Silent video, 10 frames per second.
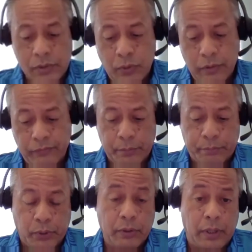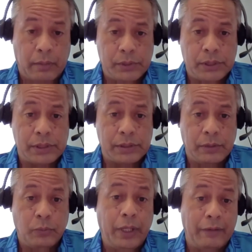of our programs. Is,
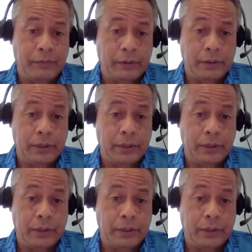uh, we have a,